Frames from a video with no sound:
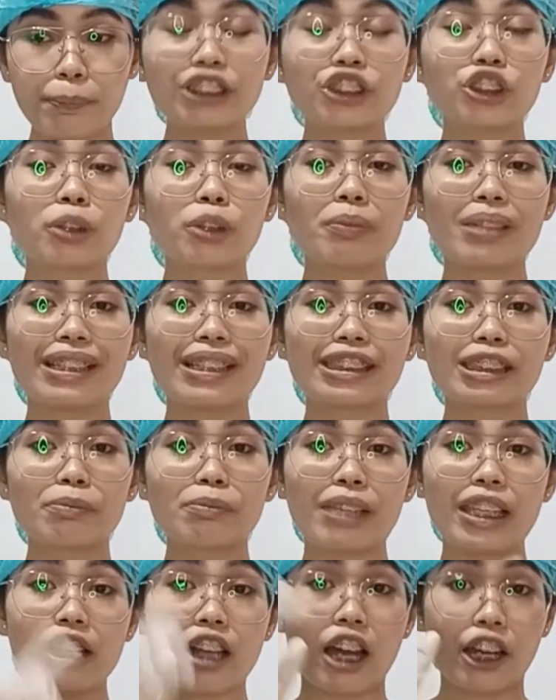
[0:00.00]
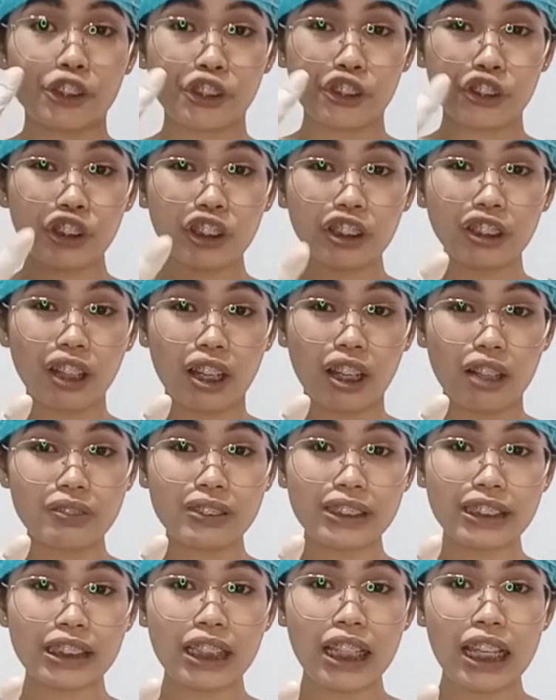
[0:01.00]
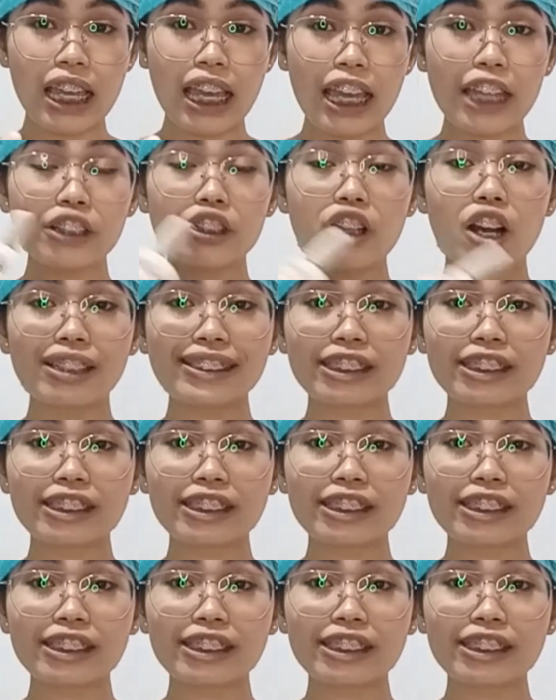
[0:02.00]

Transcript: instruments may cut your gloves and cause